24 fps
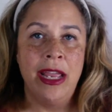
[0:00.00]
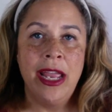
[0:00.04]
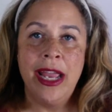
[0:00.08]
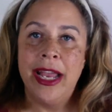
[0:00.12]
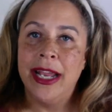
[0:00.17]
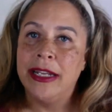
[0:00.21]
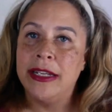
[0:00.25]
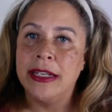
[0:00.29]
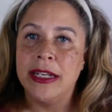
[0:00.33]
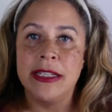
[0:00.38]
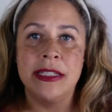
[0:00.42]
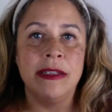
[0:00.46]

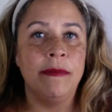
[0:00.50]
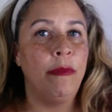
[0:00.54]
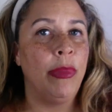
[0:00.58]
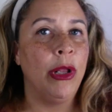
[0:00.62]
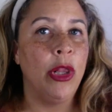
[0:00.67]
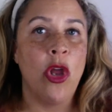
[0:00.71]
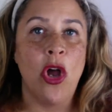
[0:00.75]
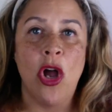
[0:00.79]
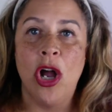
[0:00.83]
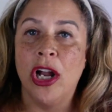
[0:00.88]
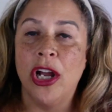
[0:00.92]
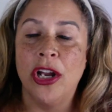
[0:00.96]
It doesn't
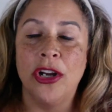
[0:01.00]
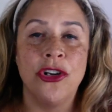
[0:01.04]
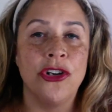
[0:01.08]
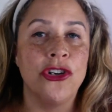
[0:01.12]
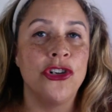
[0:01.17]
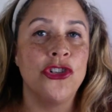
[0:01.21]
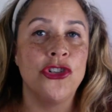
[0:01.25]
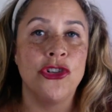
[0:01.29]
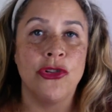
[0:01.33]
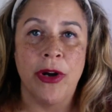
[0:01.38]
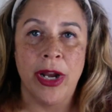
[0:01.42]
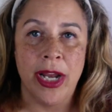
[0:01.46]
belong under
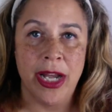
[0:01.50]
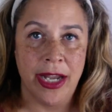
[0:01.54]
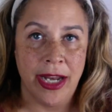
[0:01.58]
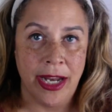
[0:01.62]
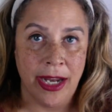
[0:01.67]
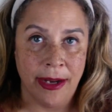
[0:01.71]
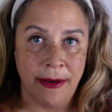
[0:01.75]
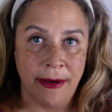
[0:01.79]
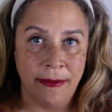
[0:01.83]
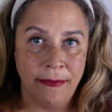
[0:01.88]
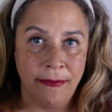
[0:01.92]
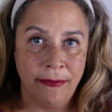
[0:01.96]

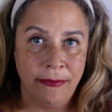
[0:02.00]
training.